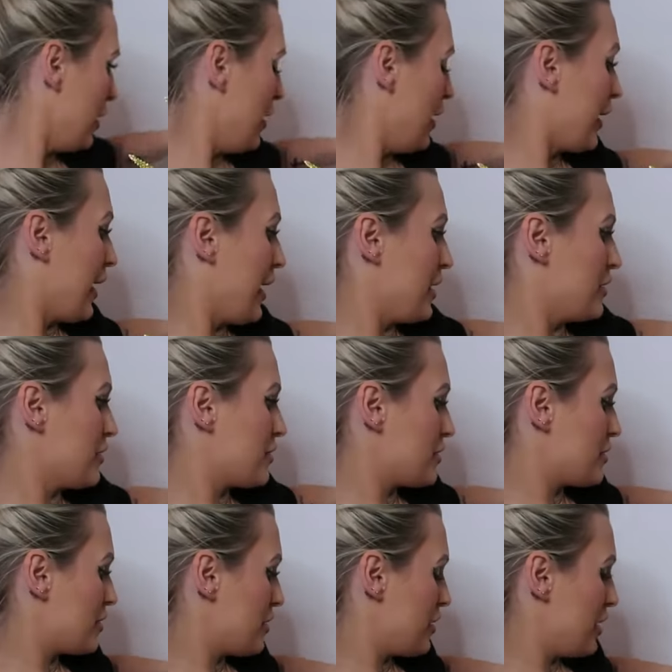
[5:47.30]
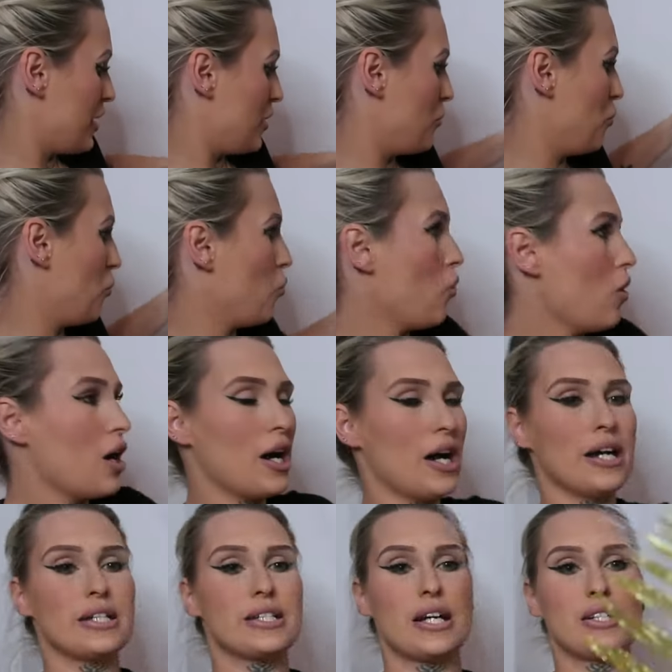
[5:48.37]
Against the
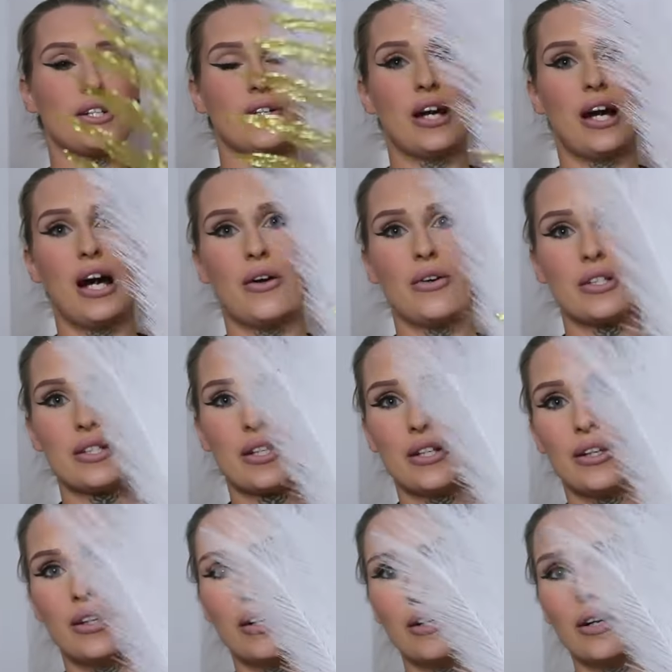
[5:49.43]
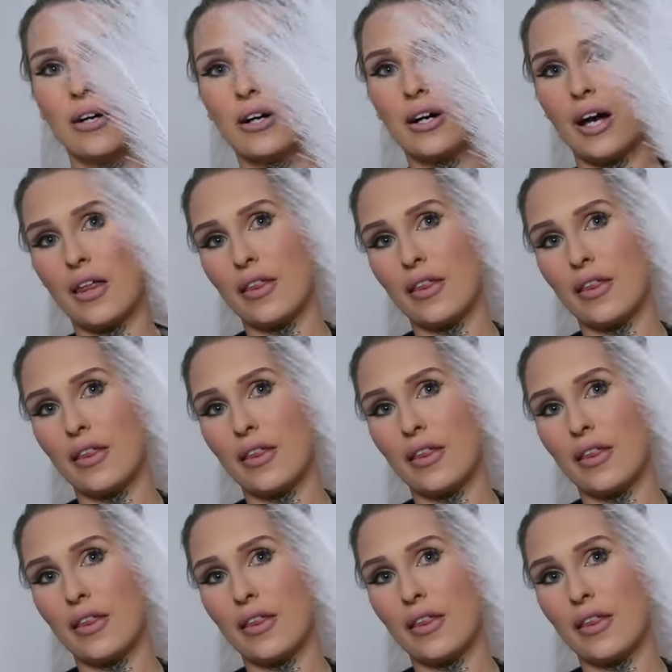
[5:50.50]
white, I don't know how it's going to look.